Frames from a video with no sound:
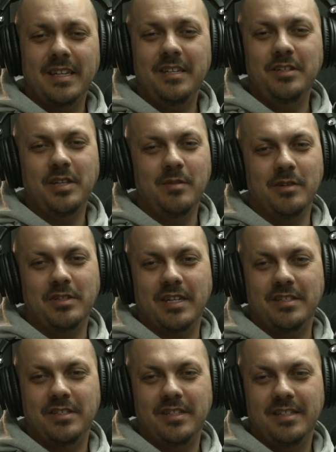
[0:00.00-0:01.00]
Thank you so much,
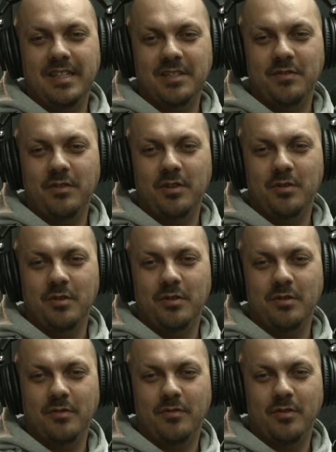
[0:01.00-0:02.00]
Angie. Thanks for
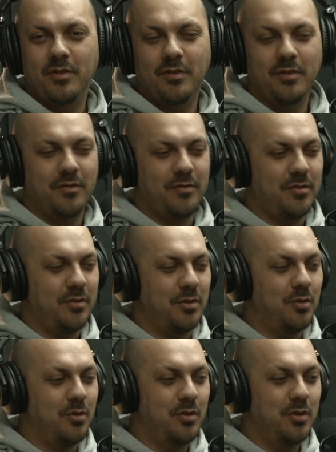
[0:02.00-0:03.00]

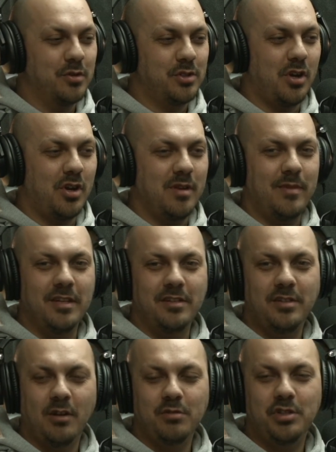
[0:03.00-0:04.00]
all your time and
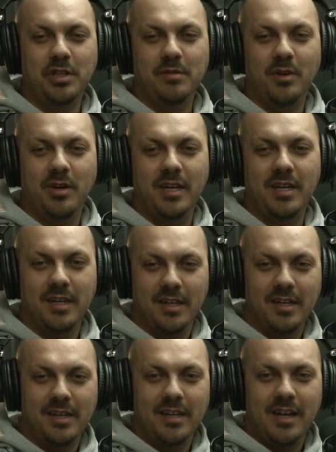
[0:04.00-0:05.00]
indulging my
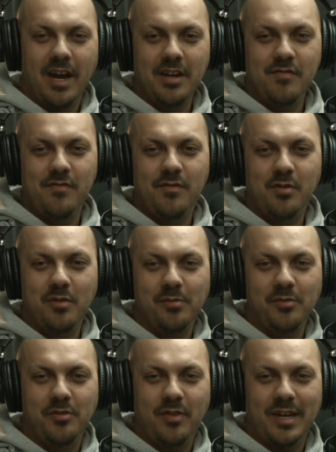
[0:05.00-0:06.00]
uninformed